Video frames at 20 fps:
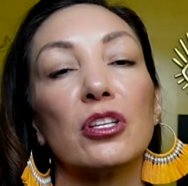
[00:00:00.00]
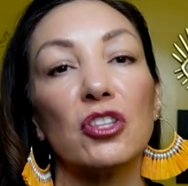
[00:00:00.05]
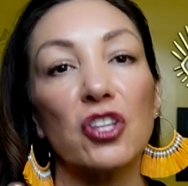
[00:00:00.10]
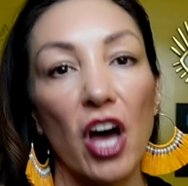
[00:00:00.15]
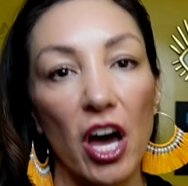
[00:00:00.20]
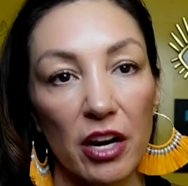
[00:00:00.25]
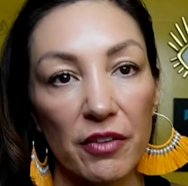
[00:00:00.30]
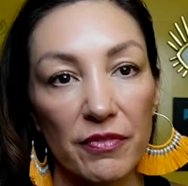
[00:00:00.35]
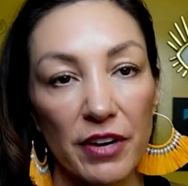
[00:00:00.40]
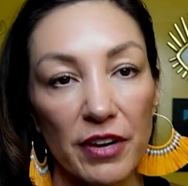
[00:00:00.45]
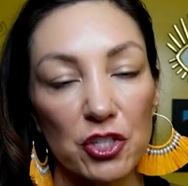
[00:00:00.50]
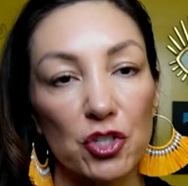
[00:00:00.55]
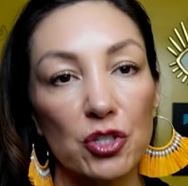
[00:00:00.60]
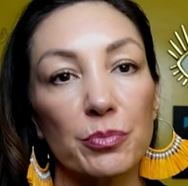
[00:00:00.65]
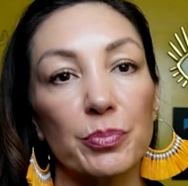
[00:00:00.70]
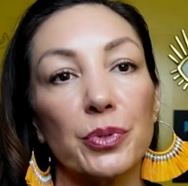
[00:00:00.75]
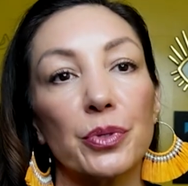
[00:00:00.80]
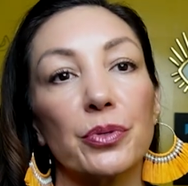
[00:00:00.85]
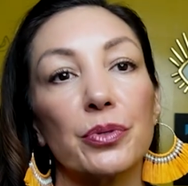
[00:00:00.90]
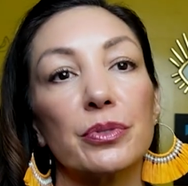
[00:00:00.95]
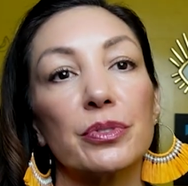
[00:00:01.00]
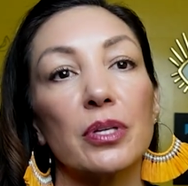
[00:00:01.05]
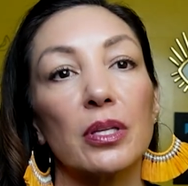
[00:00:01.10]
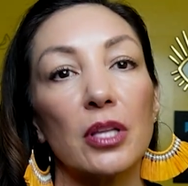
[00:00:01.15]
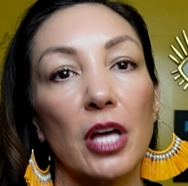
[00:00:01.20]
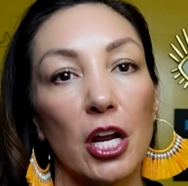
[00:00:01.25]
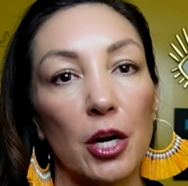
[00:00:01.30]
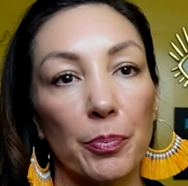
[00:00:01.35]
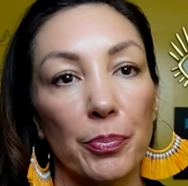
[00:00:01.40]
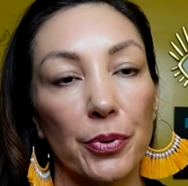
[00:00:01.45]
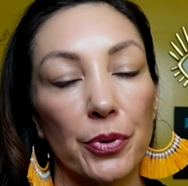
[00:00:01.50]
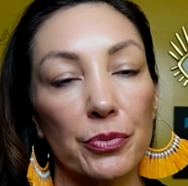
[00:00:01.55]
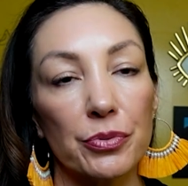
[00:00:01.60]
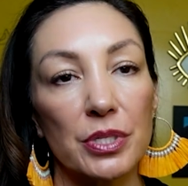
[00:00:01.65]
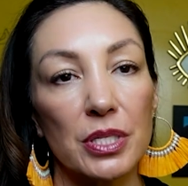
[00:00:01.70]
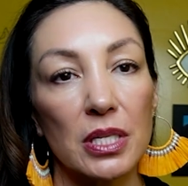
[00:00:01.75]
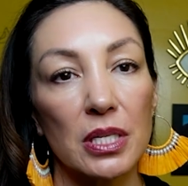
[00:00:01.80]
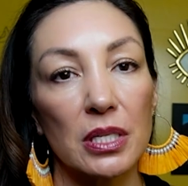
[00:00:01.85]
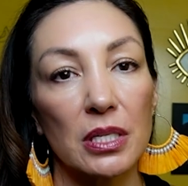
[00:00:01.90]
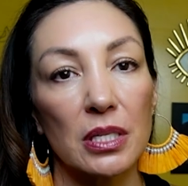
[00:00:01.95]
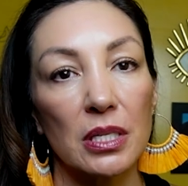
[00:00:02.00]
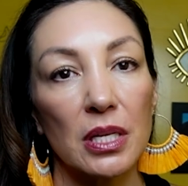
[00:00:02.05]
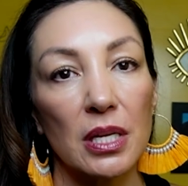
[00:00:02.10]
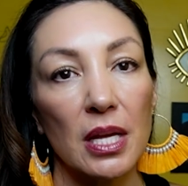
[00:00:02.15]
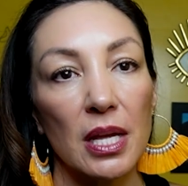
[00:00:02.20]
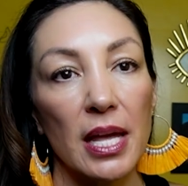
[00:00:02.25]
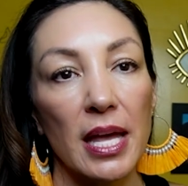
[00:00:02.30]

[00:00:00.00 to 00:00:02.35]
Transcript: a lot of vegetables, a lot of protein.